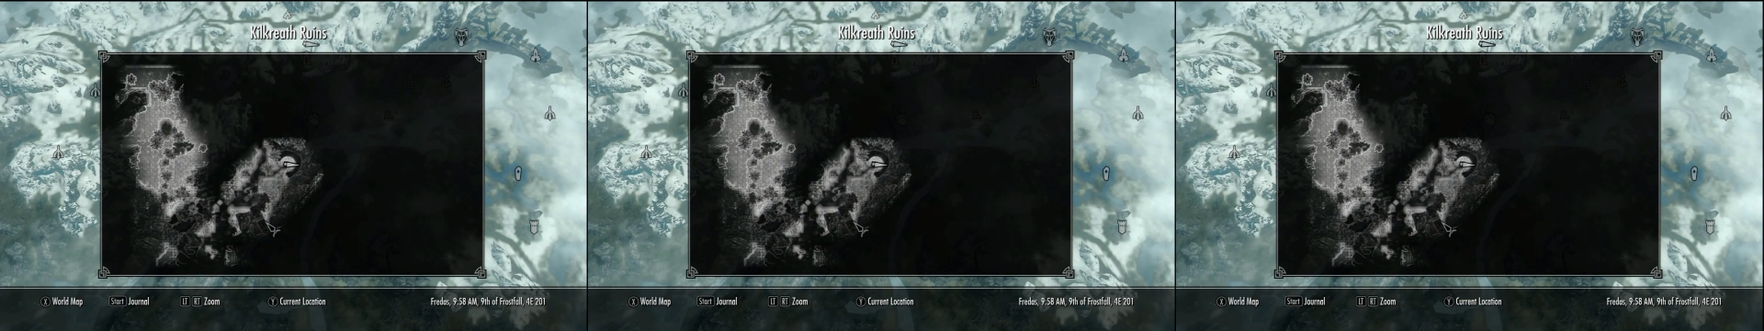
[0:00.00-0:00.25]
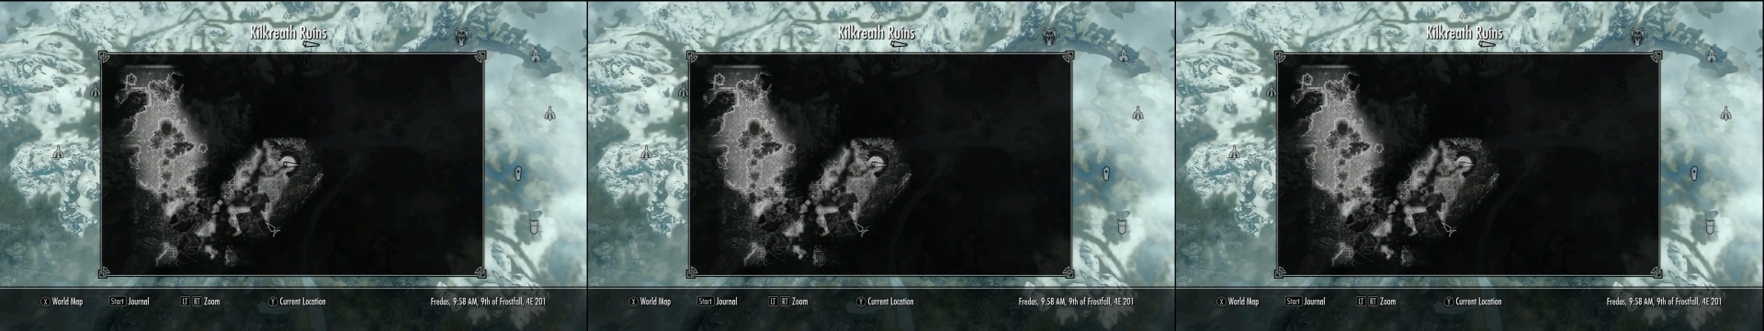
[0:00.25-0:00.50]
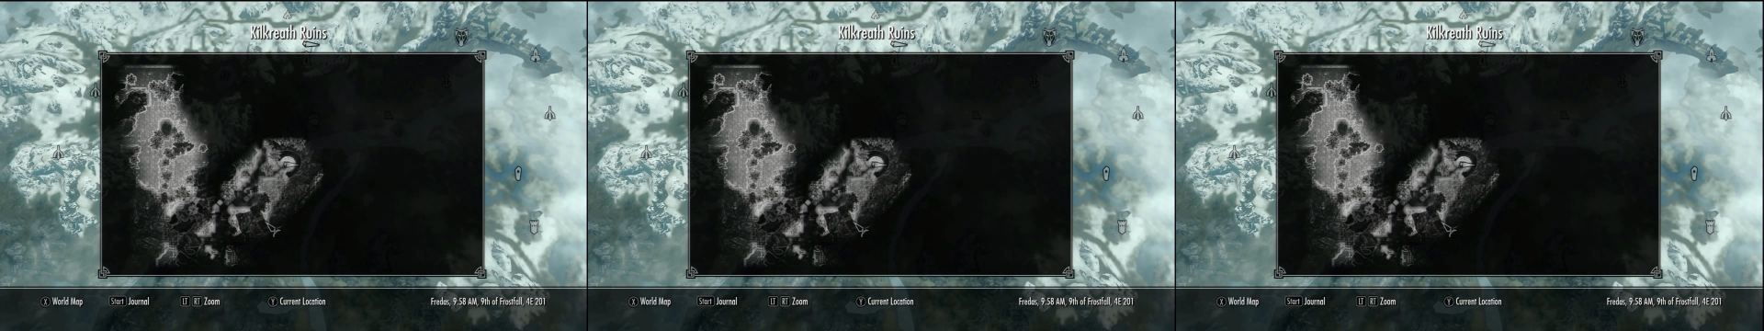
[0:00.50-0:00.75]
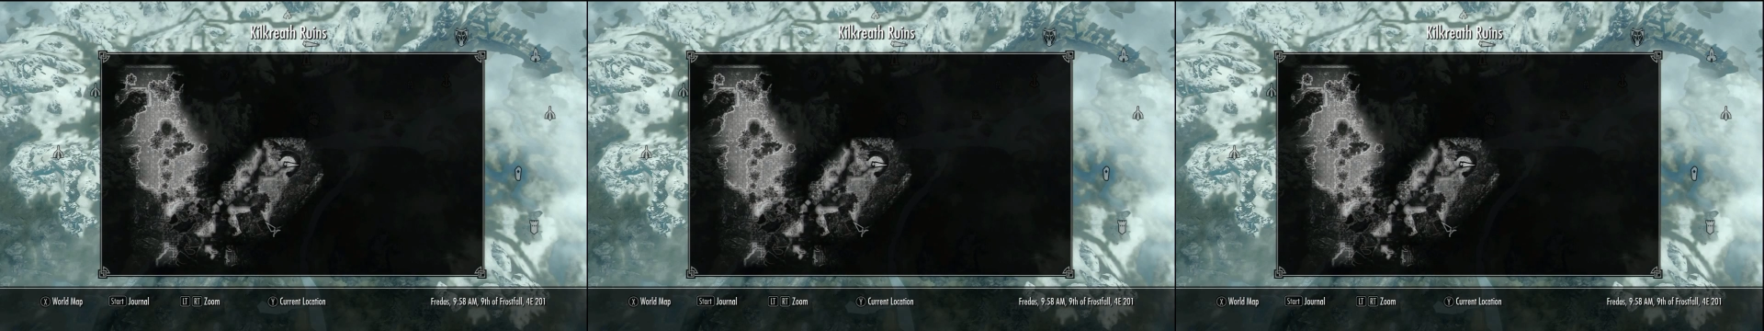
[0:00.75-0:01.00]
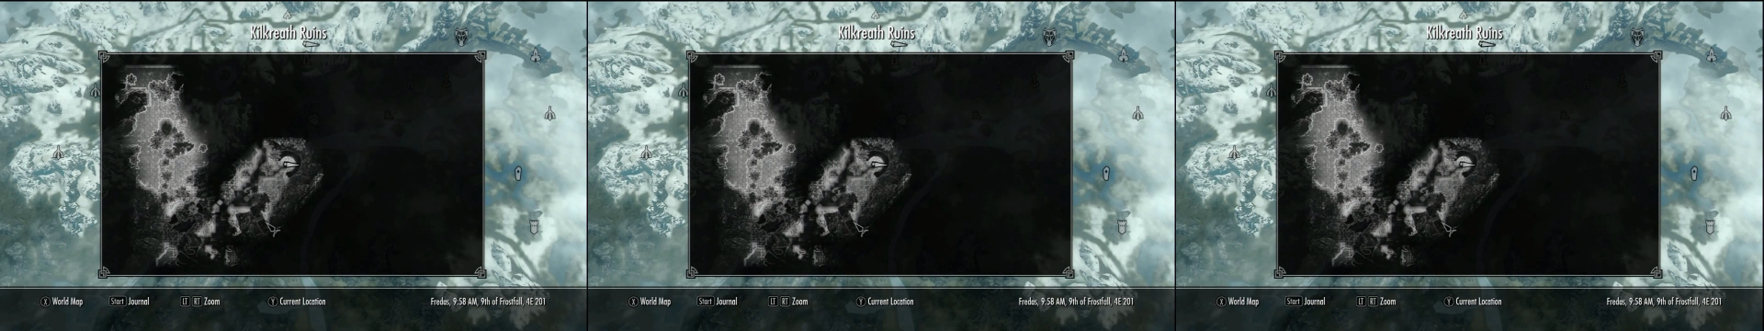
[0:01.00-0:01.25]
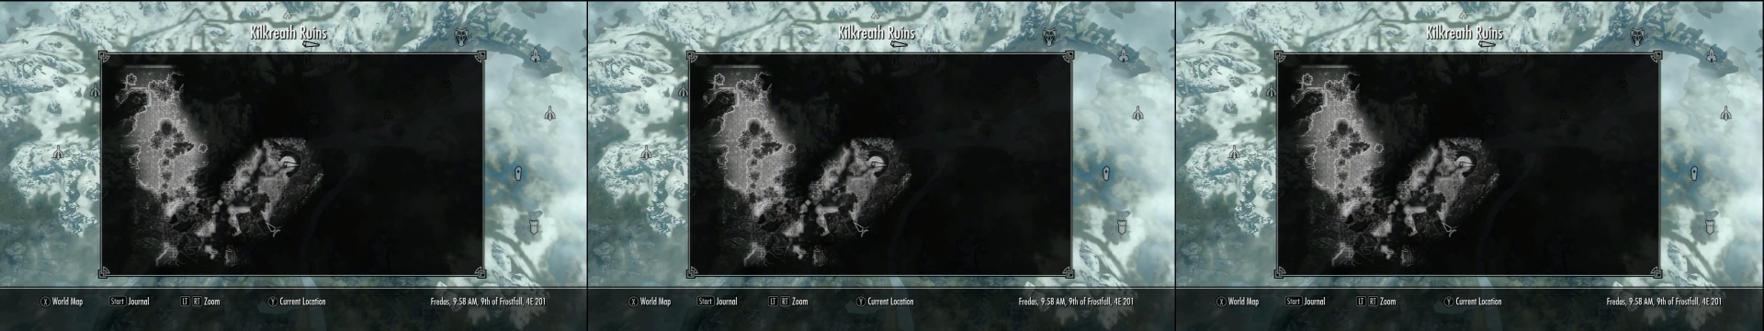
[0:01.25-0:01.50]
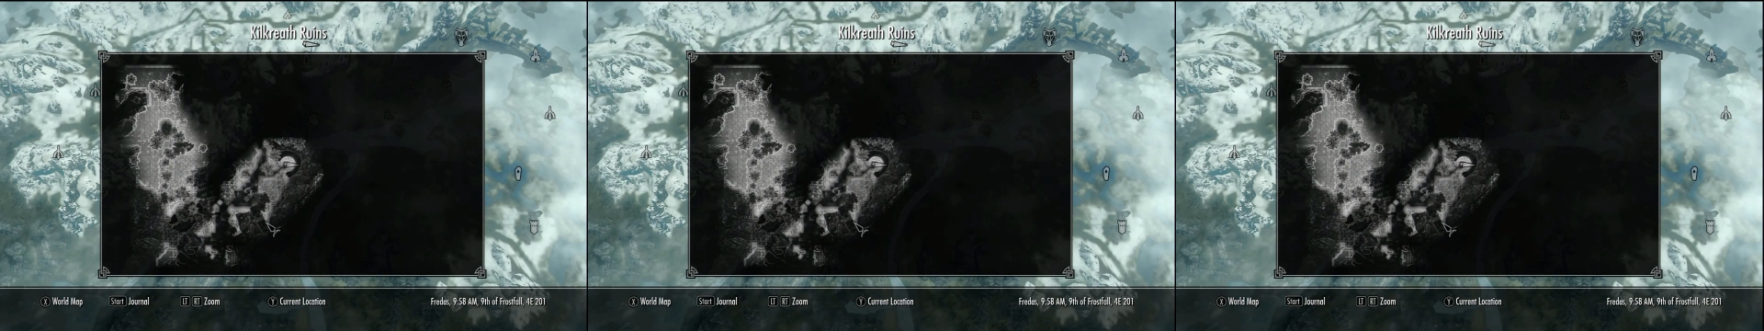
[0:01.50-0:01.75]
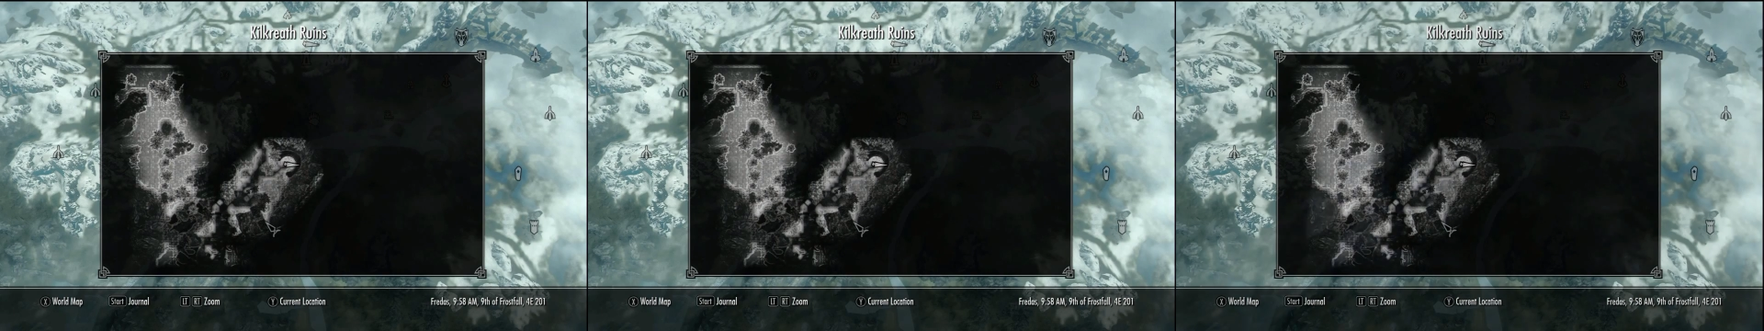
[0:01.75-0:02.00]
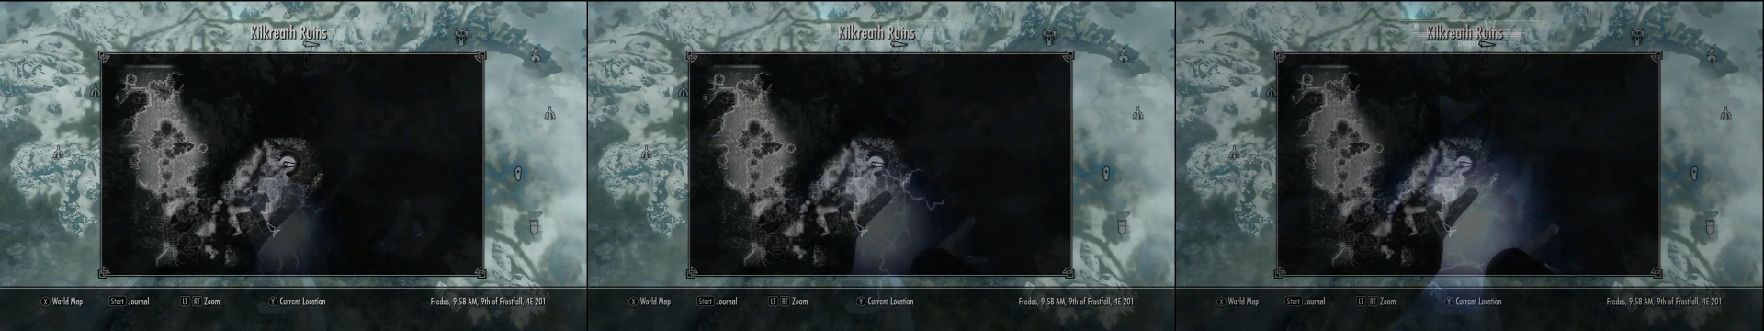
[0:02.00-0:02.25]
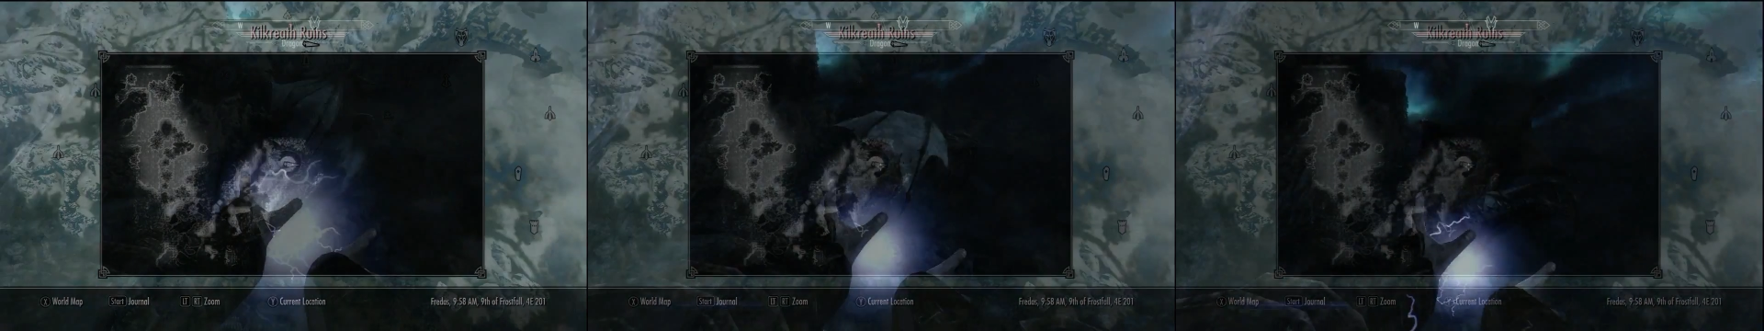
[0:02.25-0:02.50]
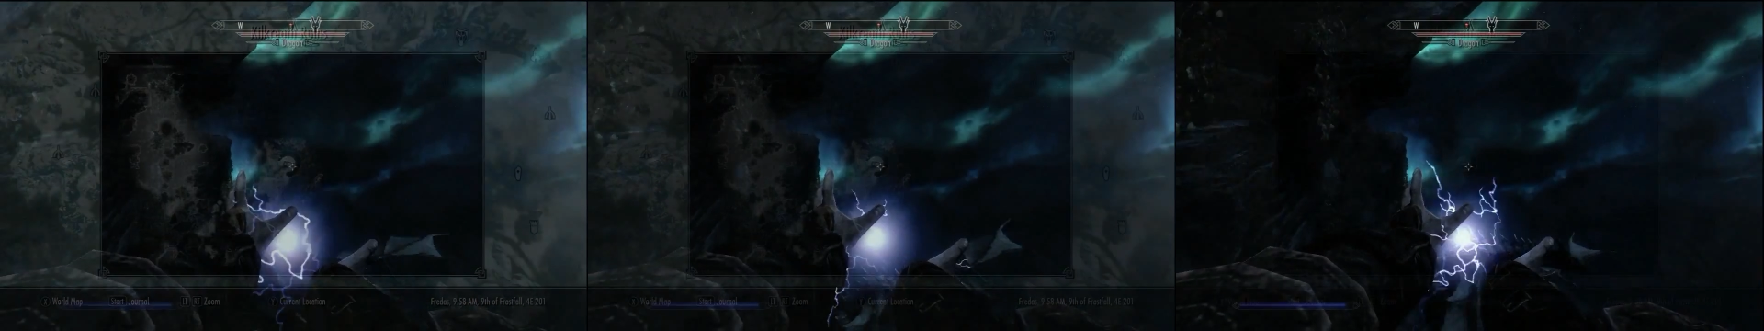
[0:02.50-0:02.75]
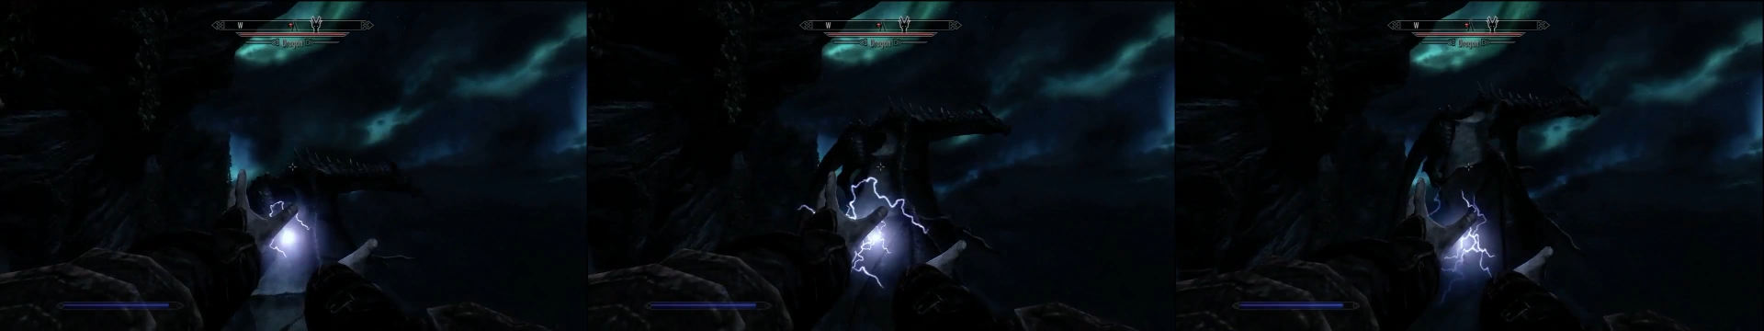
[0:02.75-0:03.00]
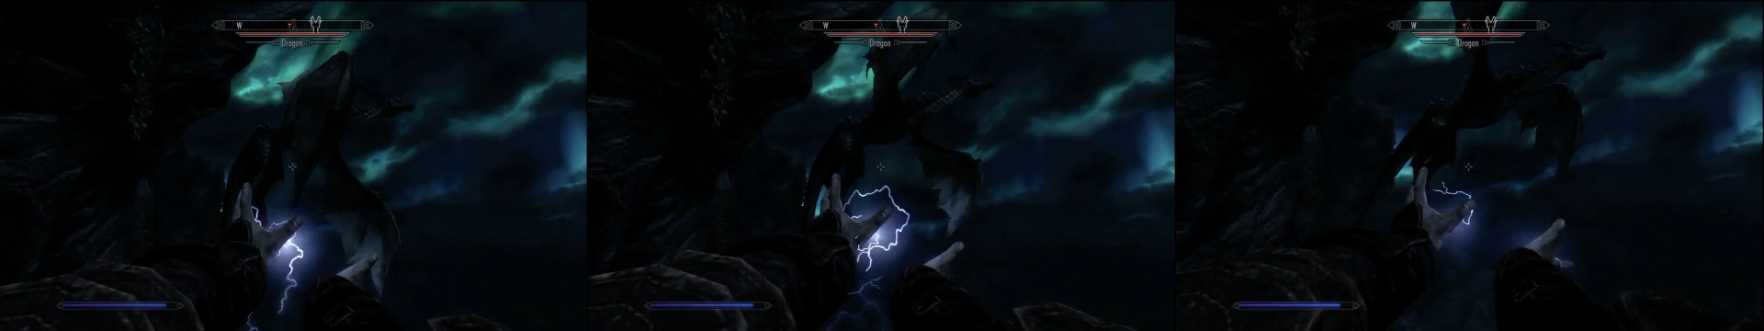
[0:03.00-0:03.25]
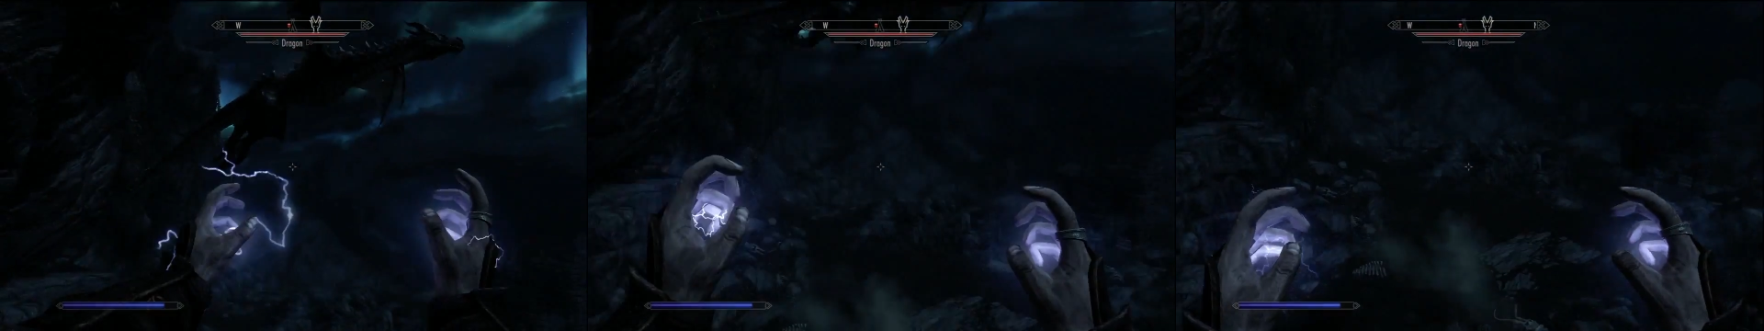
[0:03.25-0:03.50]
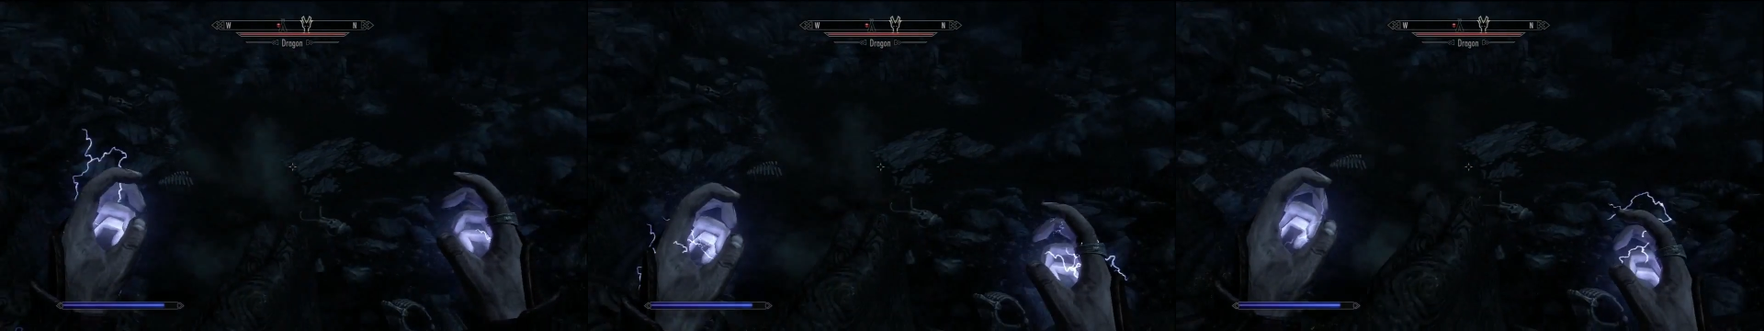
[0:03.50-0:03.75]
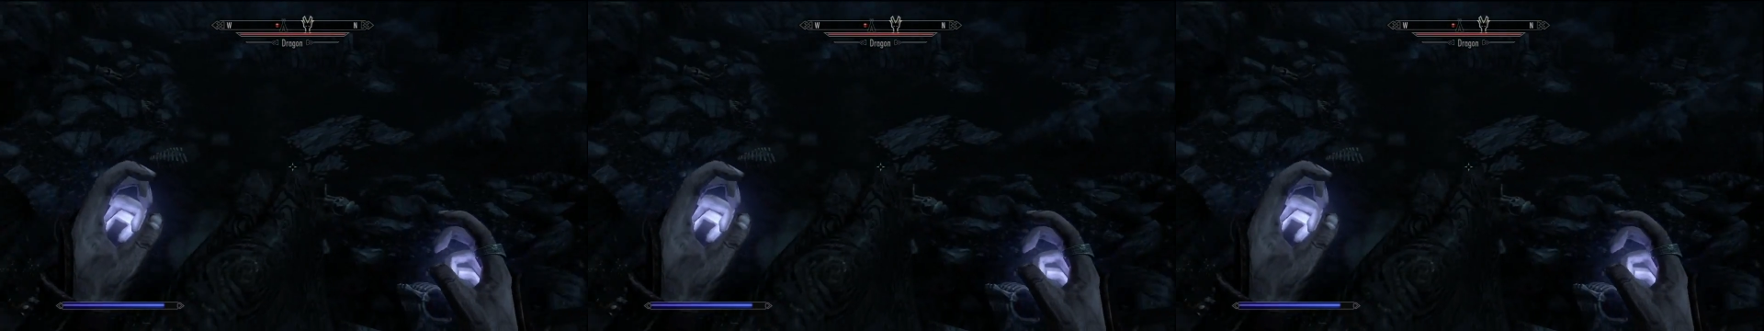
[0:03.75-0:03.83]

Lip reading: (no speaker visible)